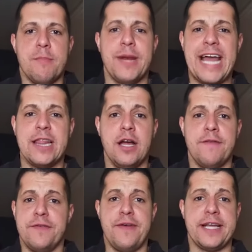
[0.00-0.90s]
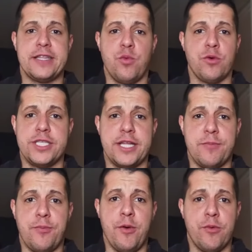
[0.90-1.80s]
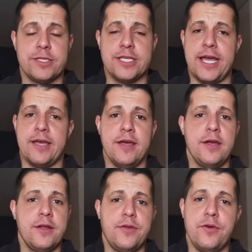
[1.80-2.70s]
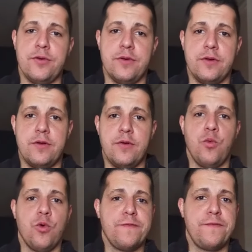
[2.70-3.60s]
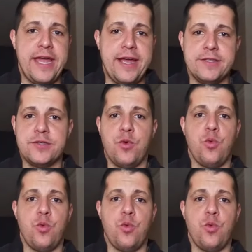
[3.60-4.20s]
But I love the fact that we're just at the point where it's like, dude, we're fans.